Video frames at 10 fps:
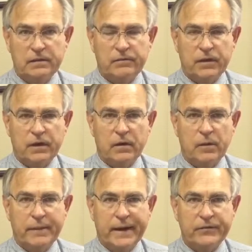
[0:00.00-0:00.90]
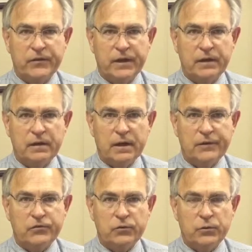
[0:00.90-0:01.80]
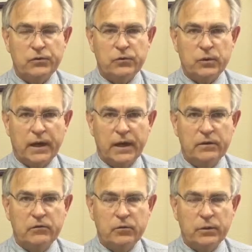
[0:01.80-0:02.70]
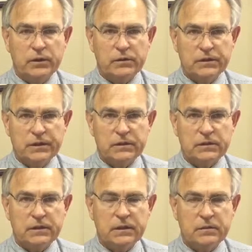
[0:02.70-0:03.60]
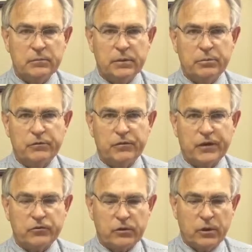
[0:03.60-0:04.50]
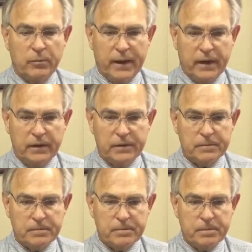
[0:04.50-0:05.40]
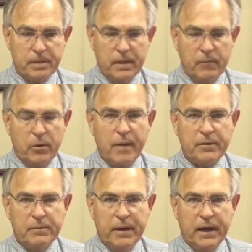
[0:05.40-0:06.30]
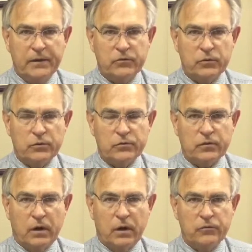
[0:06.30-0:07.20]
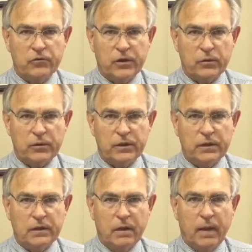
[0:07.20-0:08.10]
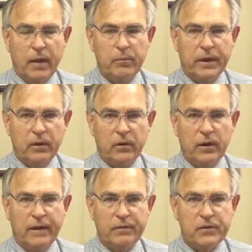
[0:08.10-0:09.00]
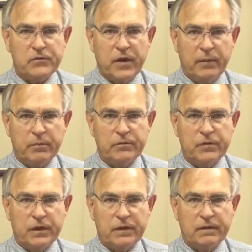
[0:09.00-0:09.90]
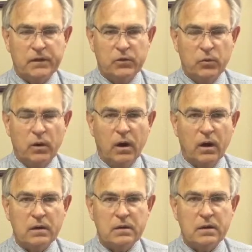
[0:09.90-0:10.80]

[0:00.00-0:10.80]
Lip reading: if they are a bad tenant as soon as you can. Do it legally. Be professional about it. Property managers are generally a lot better at this type of thing than you are.